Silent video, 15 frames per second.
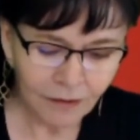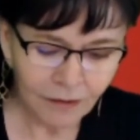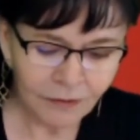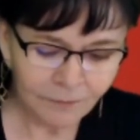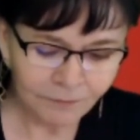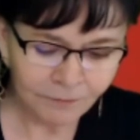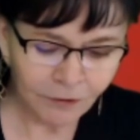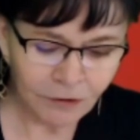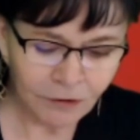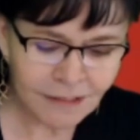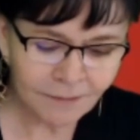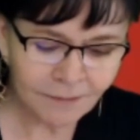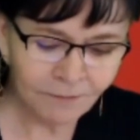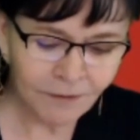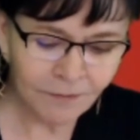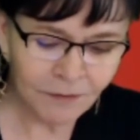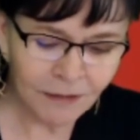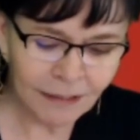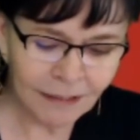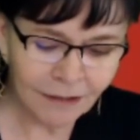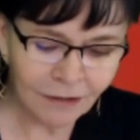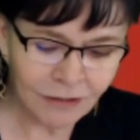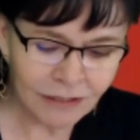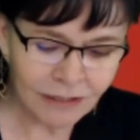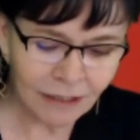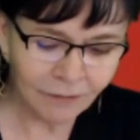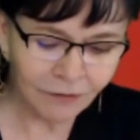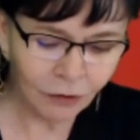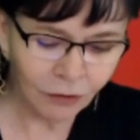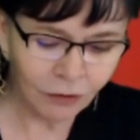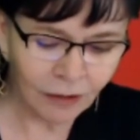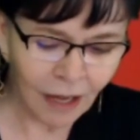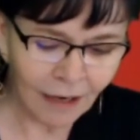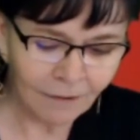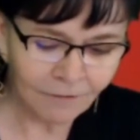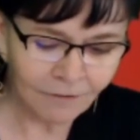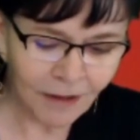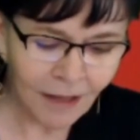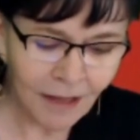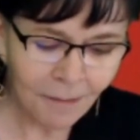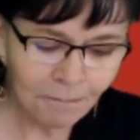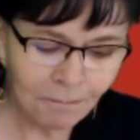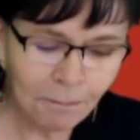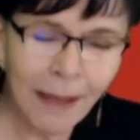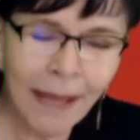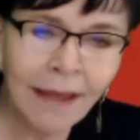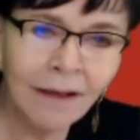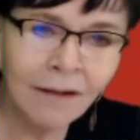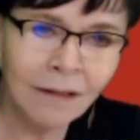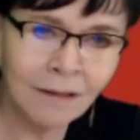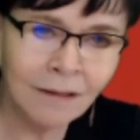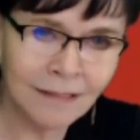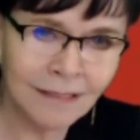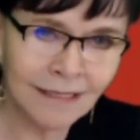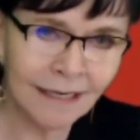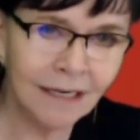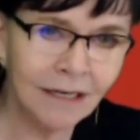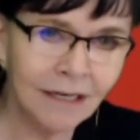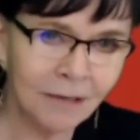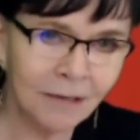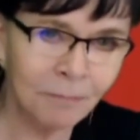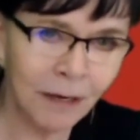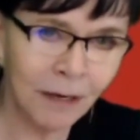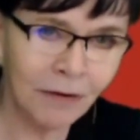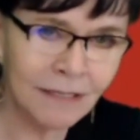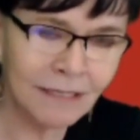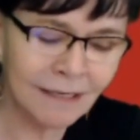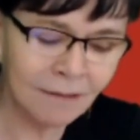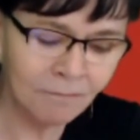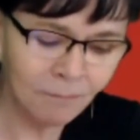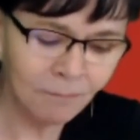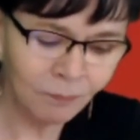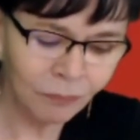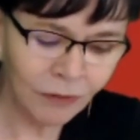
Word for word: the first 50 years of your life pales in comparison